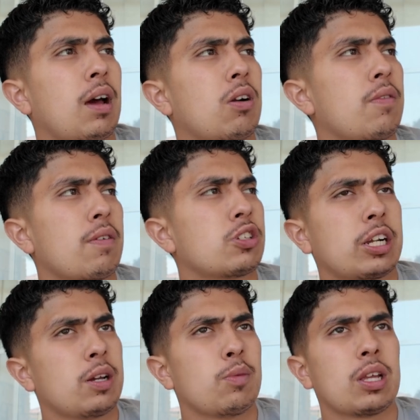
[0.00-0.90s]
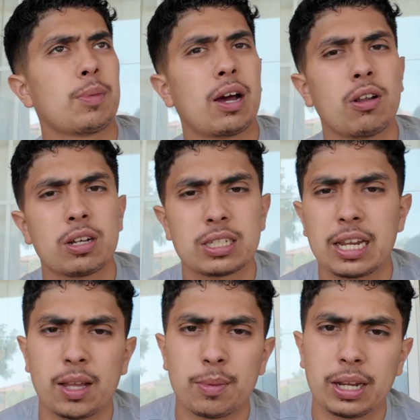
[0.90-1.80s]
I don't know if you ever check in with them, like how long does it
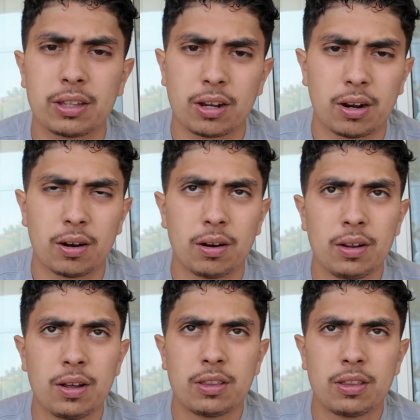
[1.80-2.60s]
take them to get their